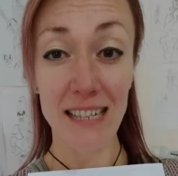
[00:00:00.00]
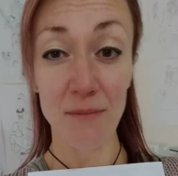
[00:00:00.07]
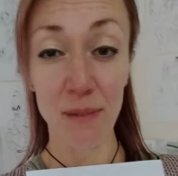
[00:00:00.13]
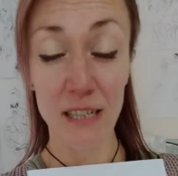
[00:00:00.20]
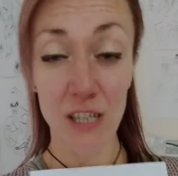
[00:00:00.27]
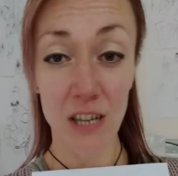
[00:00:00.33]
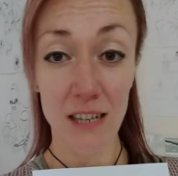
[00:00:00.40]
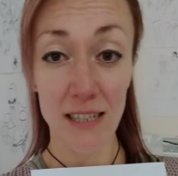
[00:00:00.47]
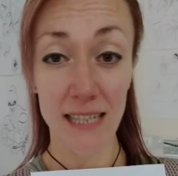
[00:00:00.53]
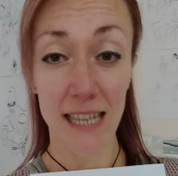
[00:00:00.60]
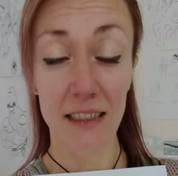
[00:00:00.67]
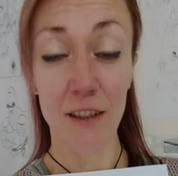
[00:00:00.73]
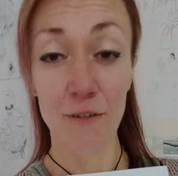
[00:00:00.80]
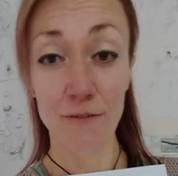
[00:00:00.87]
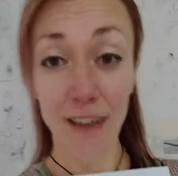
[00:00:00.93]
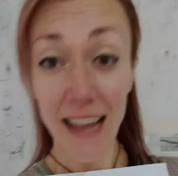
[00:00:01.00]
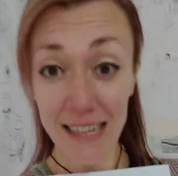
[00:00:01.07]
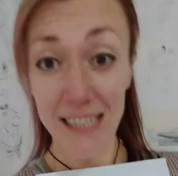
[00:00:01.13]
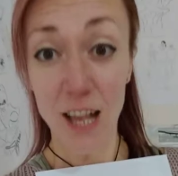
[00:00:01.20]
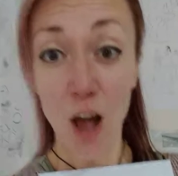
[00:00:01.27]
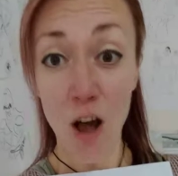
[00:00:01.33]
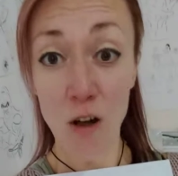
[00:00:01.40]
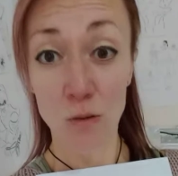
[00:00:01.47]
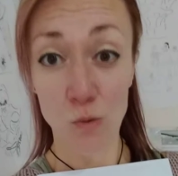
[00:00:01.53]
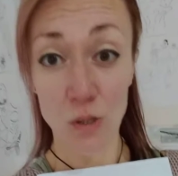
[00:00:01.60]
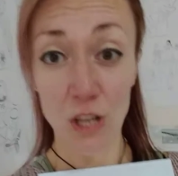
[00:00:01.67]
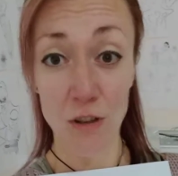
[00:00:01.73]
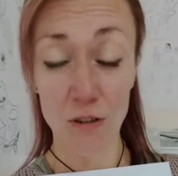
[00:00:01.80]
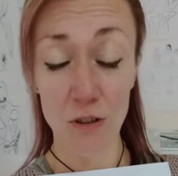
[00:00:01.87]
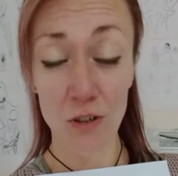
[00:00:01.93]
And we said that fats are
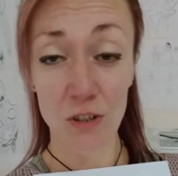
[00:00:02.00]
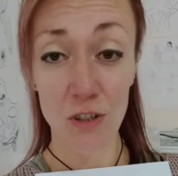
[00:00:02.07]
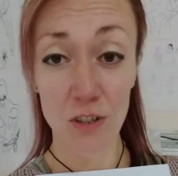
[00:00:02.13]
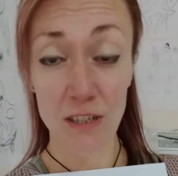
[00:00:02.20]
also good.